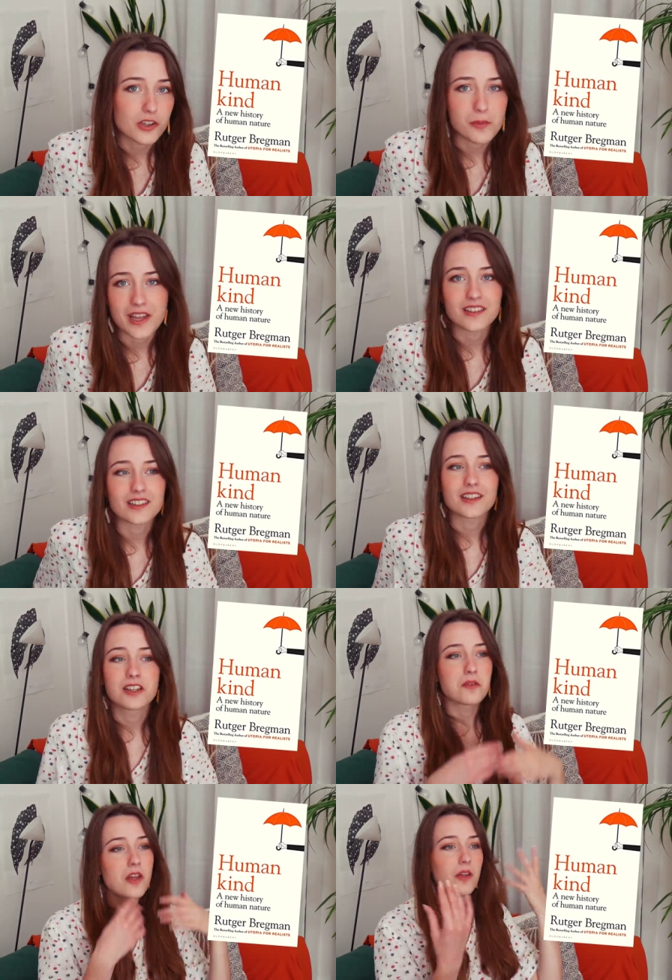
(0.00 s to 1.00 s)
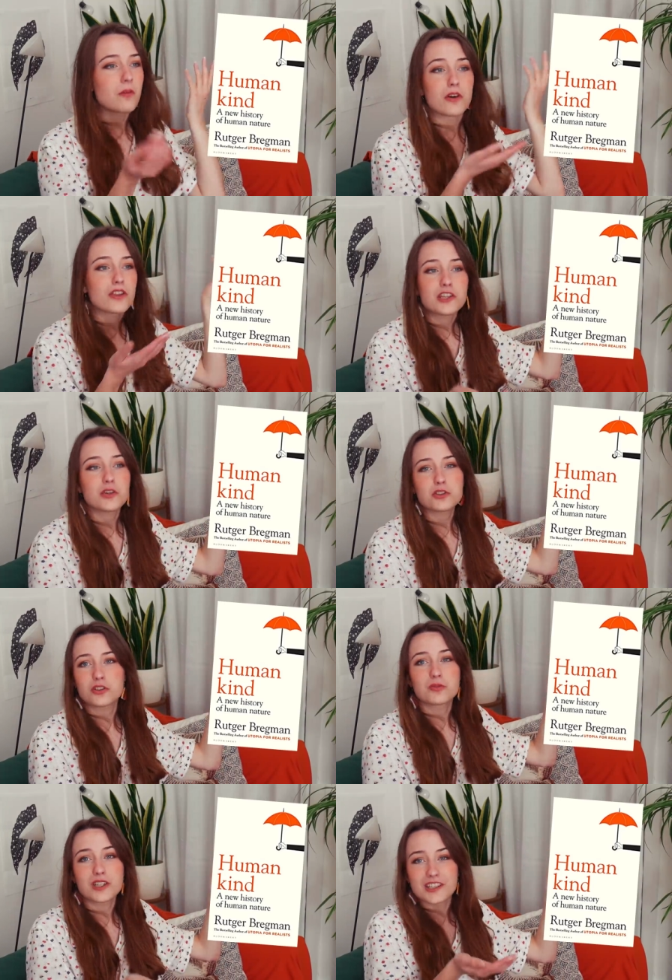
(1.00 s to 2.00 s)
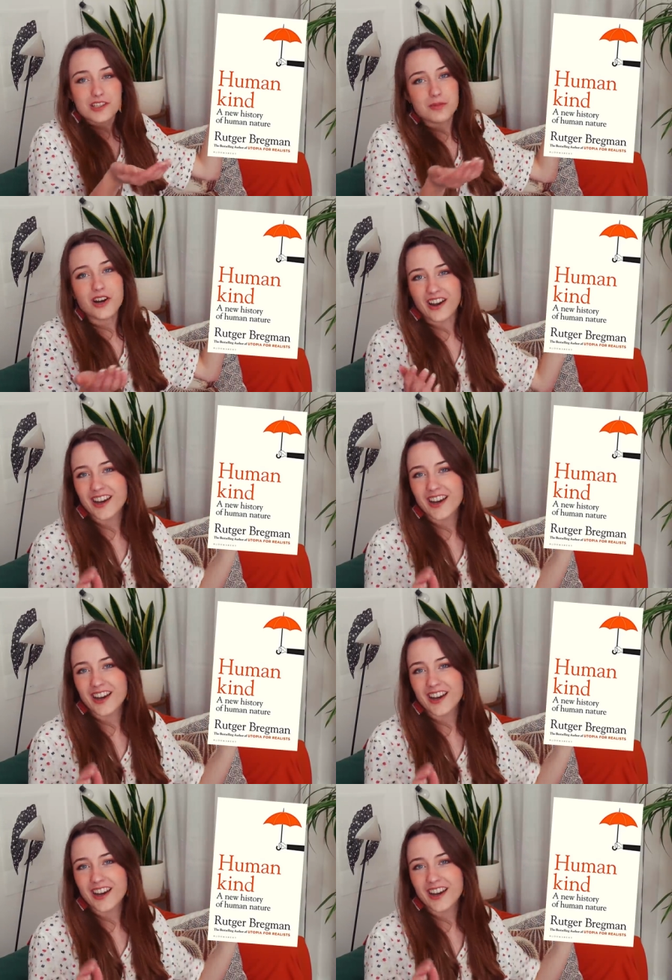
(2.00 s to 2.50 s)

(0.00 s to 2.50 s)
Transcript: humanity? Well then you should read this book!